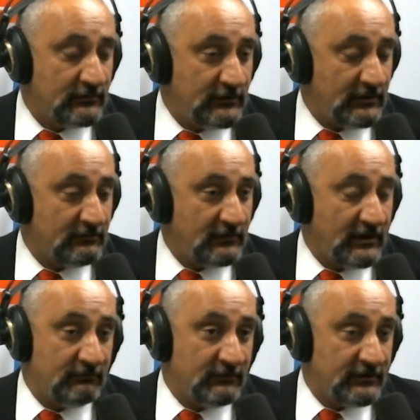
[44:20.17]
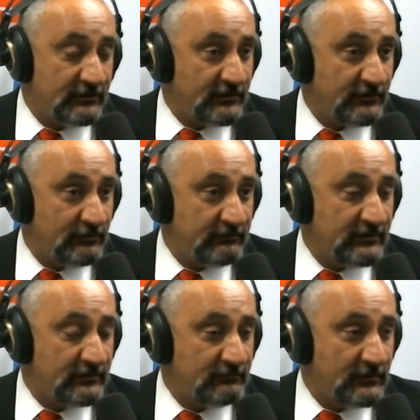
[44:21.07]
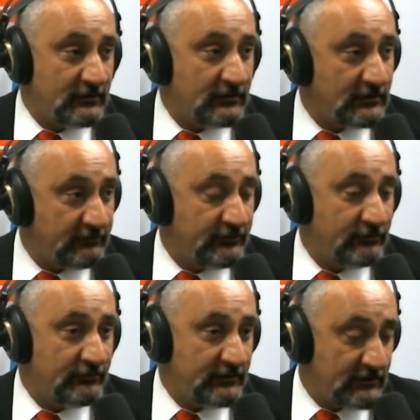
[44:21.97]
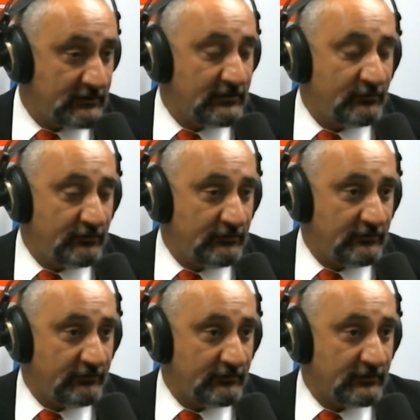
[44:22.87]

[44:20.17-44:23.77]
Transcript: Yeah. And when they're done over there, in the future, they're going to come to your district.